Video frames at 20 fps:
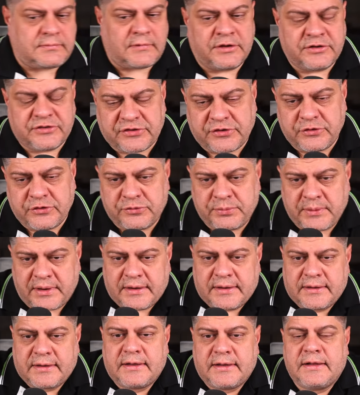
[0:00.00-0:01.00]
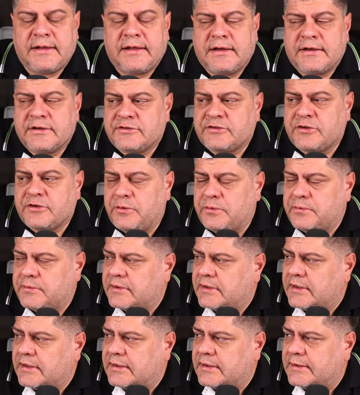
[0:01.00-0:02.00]
Excuse me.
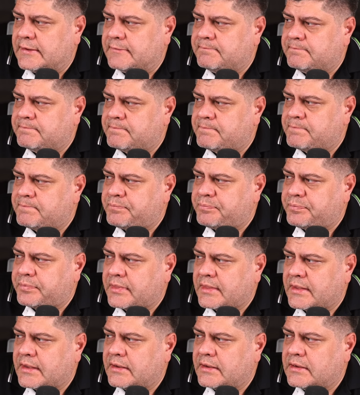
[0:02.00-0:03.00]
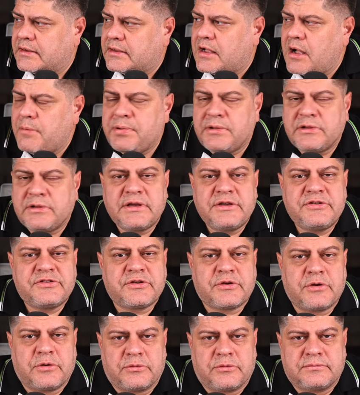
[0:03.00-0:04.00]
So, a um, couple
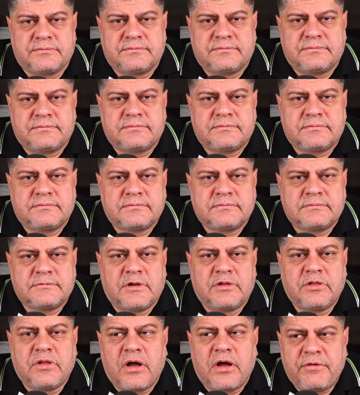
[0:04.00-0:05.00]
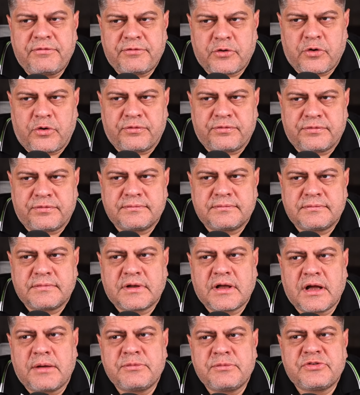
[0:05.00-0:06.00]
days ago, Lavrov
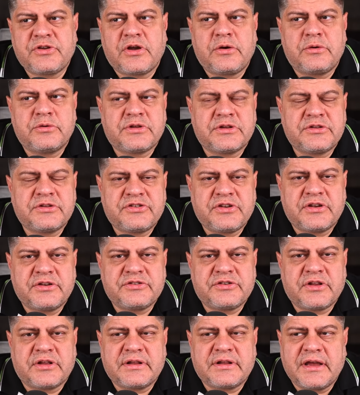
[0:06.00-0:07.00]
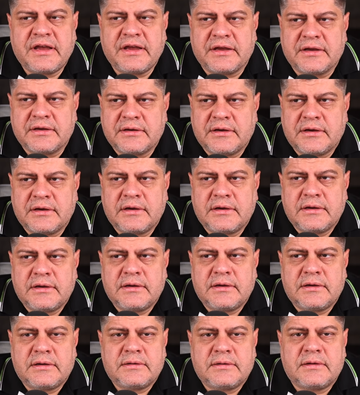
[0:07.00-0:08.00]
comes out and says that, hey,
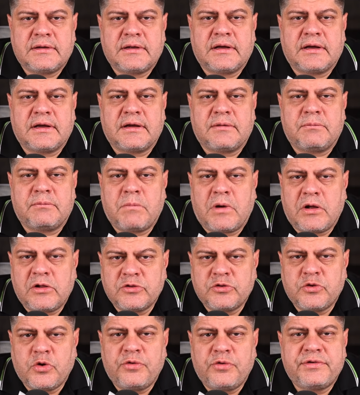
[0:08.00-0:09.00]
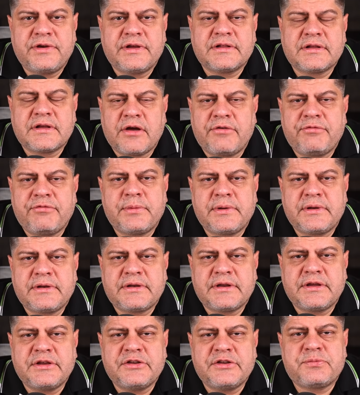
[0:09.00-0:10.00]
uh, Moldovan
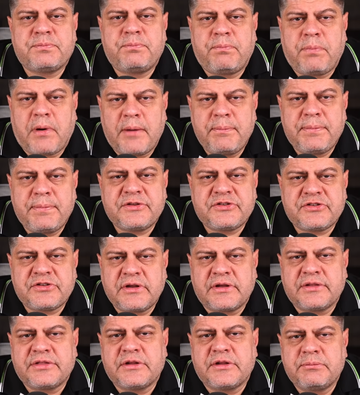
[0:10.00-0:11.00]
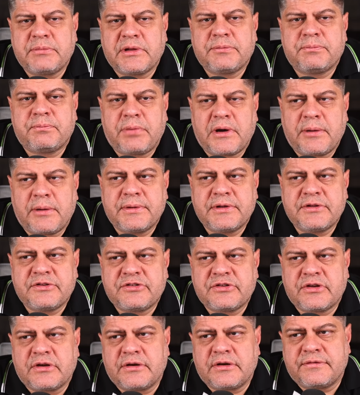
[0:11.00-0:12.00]
government is puppets, nothing but
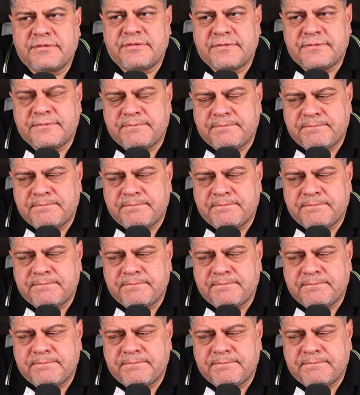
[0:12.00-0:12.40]
puppets of